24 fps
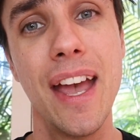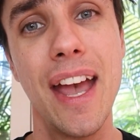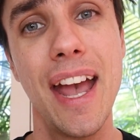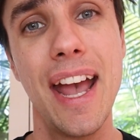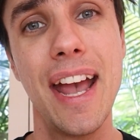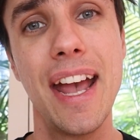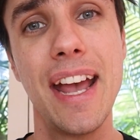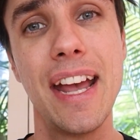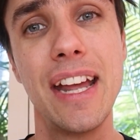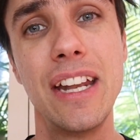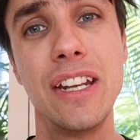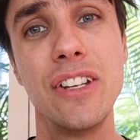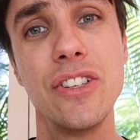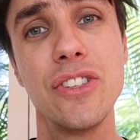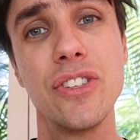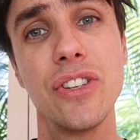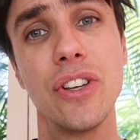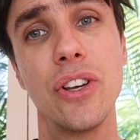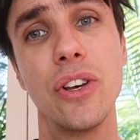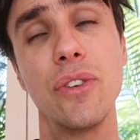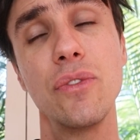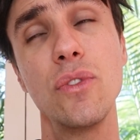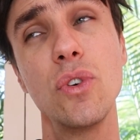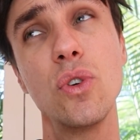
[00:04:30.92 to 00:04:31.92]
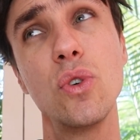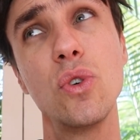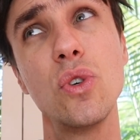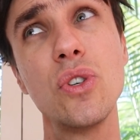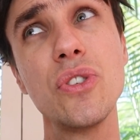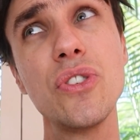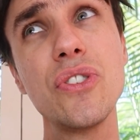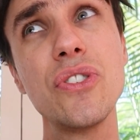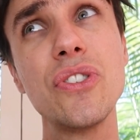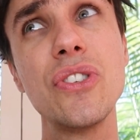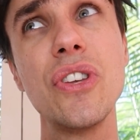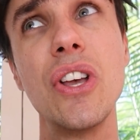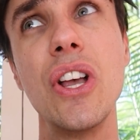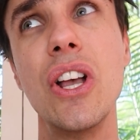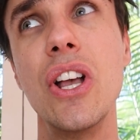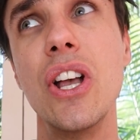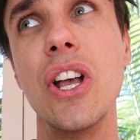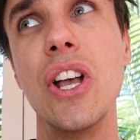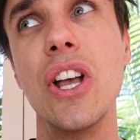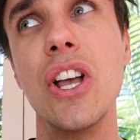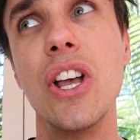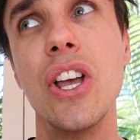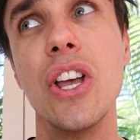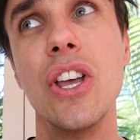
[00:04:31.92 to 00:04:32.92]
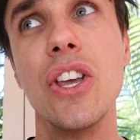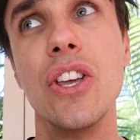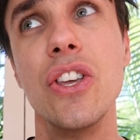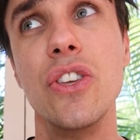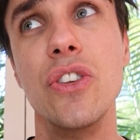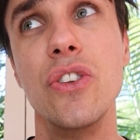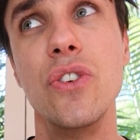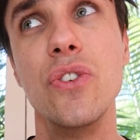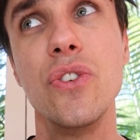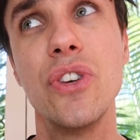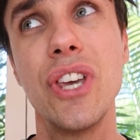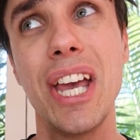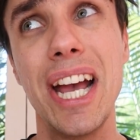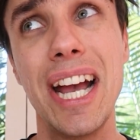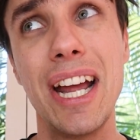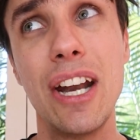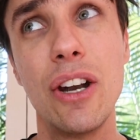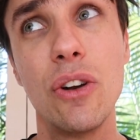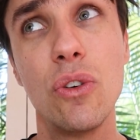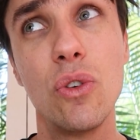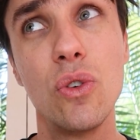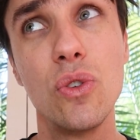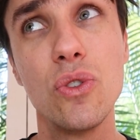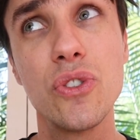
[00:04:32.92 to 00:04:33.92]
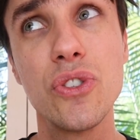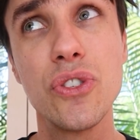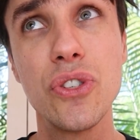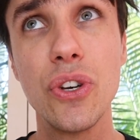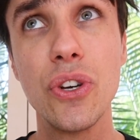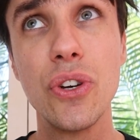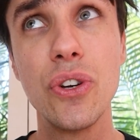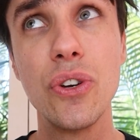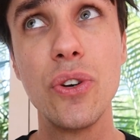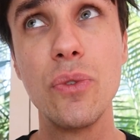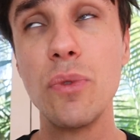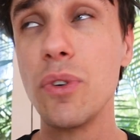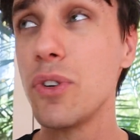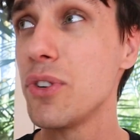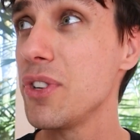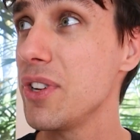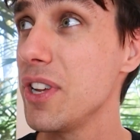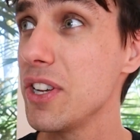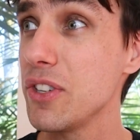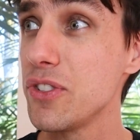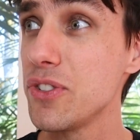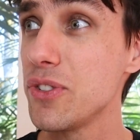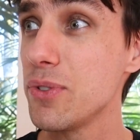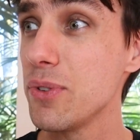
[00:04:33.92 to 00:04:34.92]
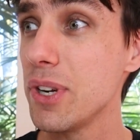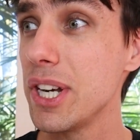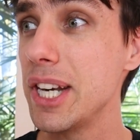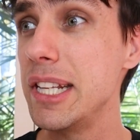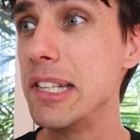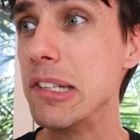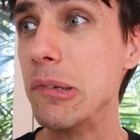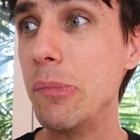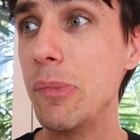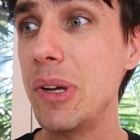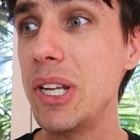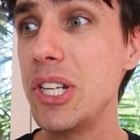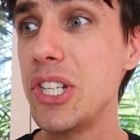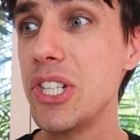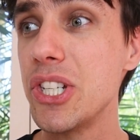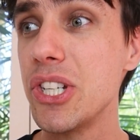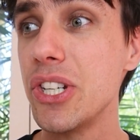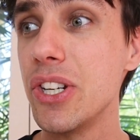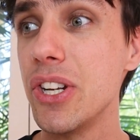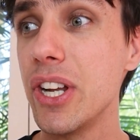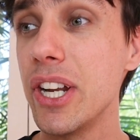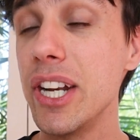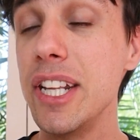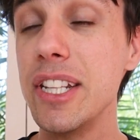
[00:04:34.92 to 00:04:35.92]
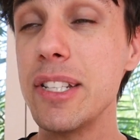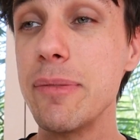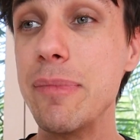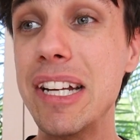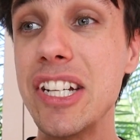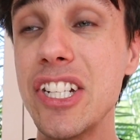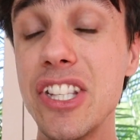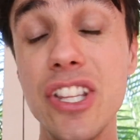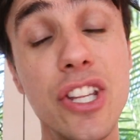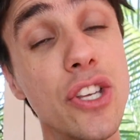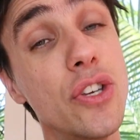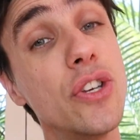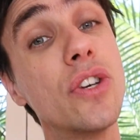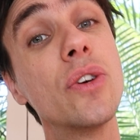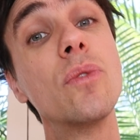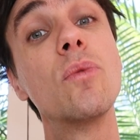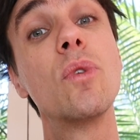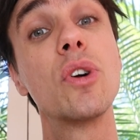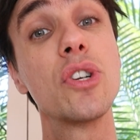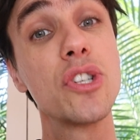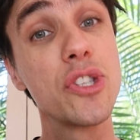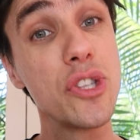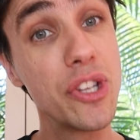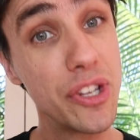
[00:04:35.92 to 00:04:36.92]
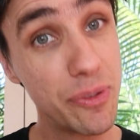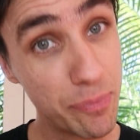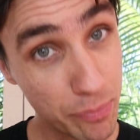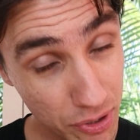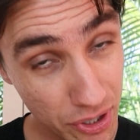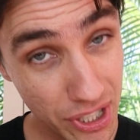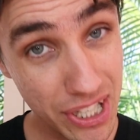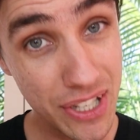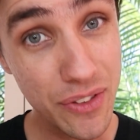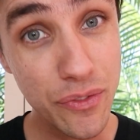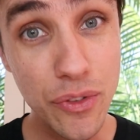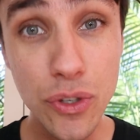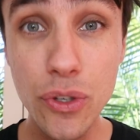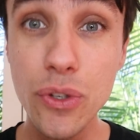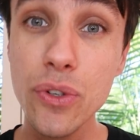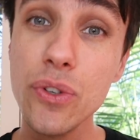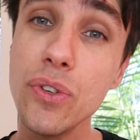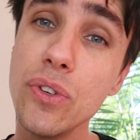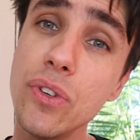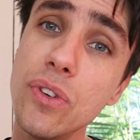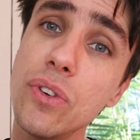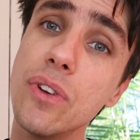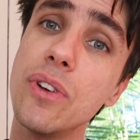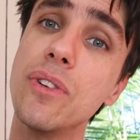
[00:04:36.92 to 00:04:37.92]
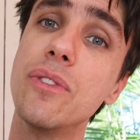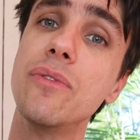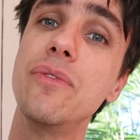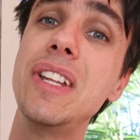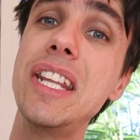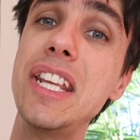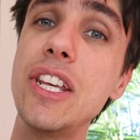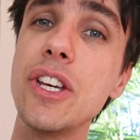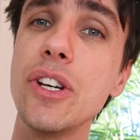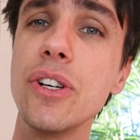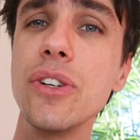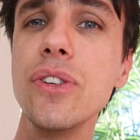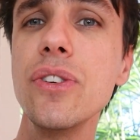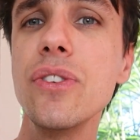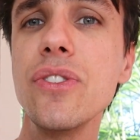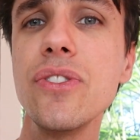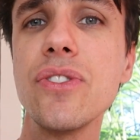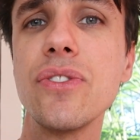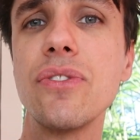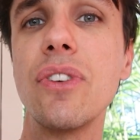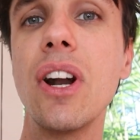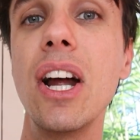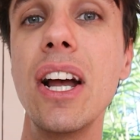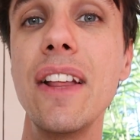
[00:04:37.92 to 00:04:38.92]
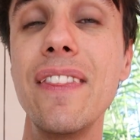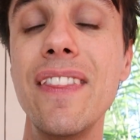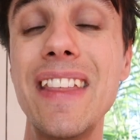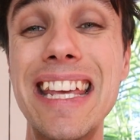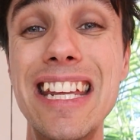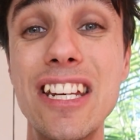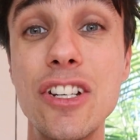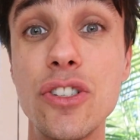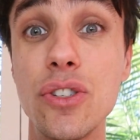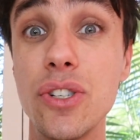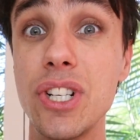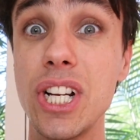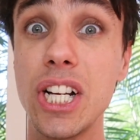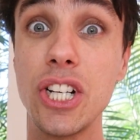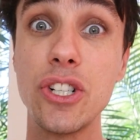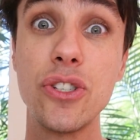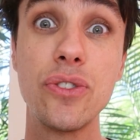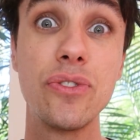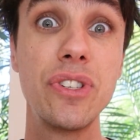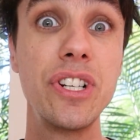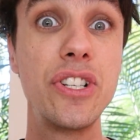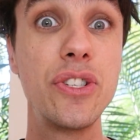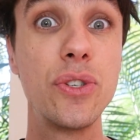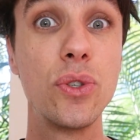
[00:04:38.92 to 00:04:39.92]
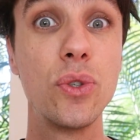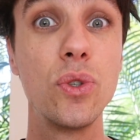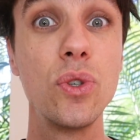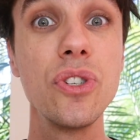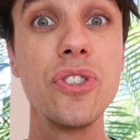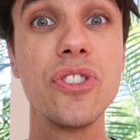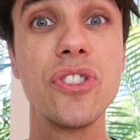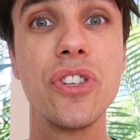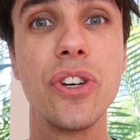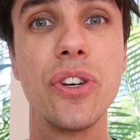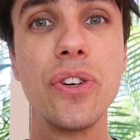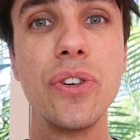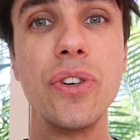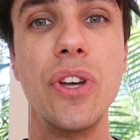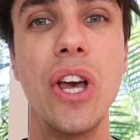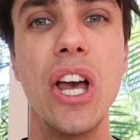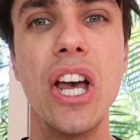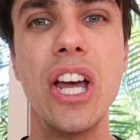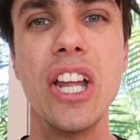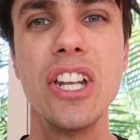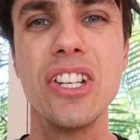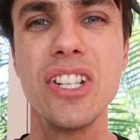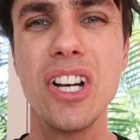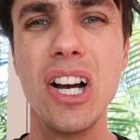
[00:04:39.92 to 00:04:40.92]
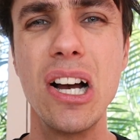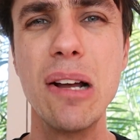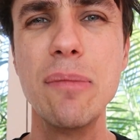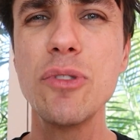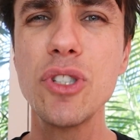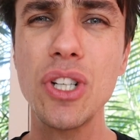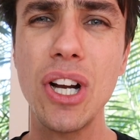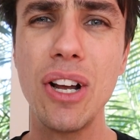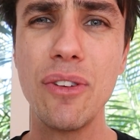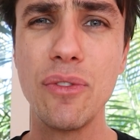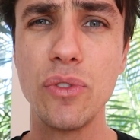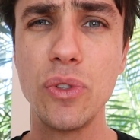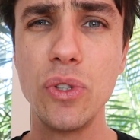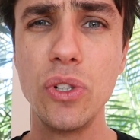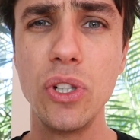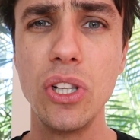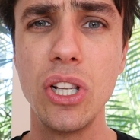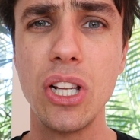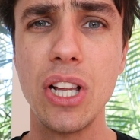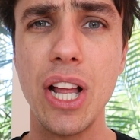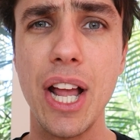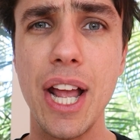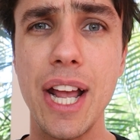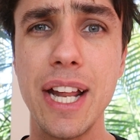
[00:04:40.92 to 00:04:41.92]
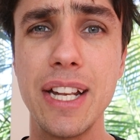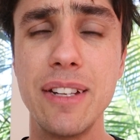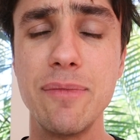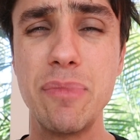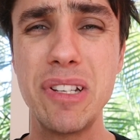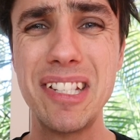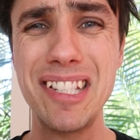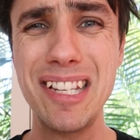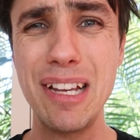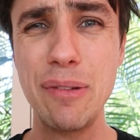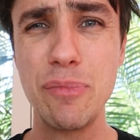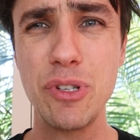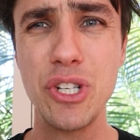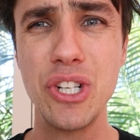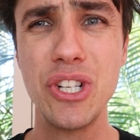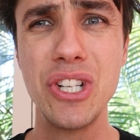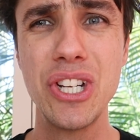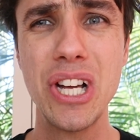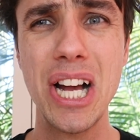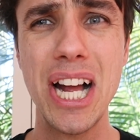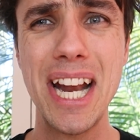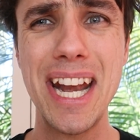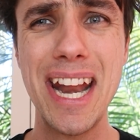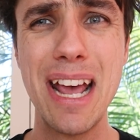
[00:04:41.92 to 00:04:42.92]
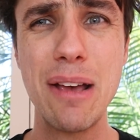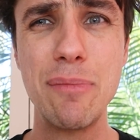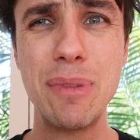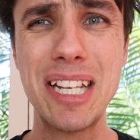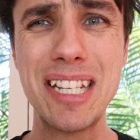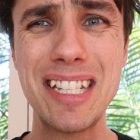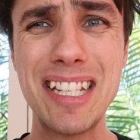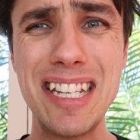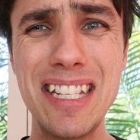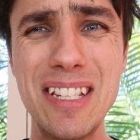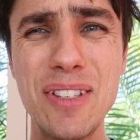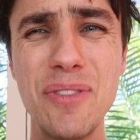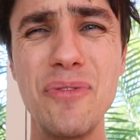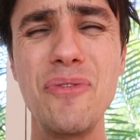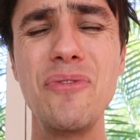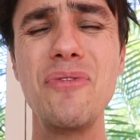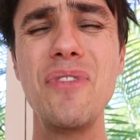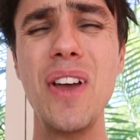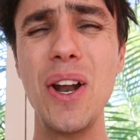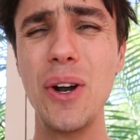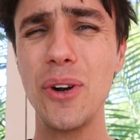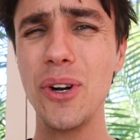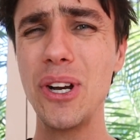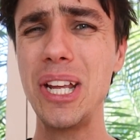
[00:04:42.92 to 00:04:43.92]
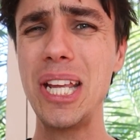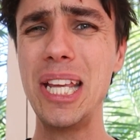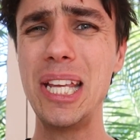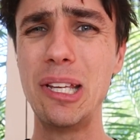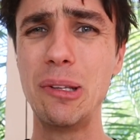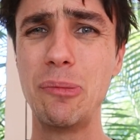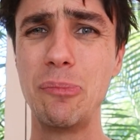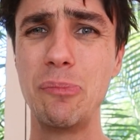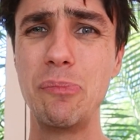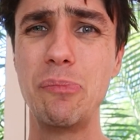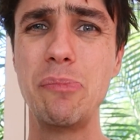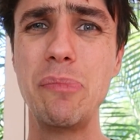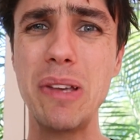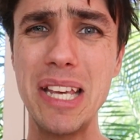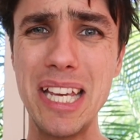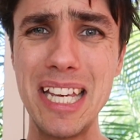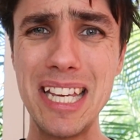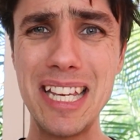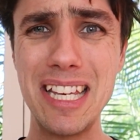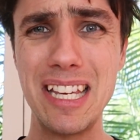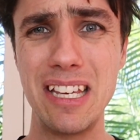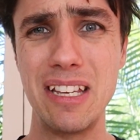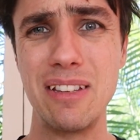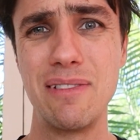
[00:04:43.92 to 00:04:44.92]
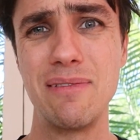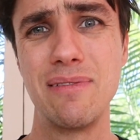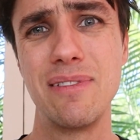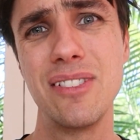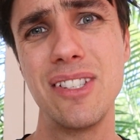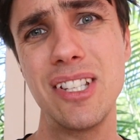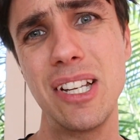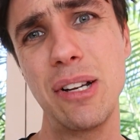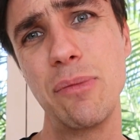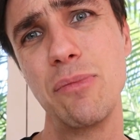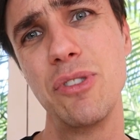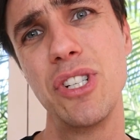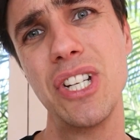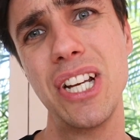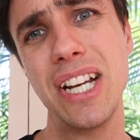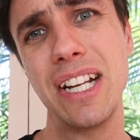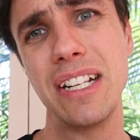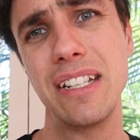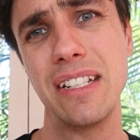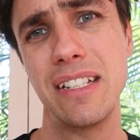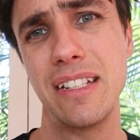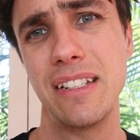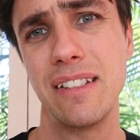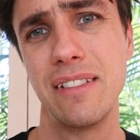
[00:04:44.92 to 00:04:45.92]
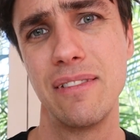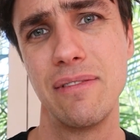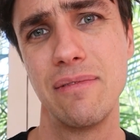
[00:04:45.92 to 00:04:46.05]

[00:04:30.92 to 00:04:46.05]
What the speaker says: And of course, you can also, what else do I need to mention? I need to mention that you can watch the preview videos, right? The introductory talks. So time travel and perception dynamics is a very big subject.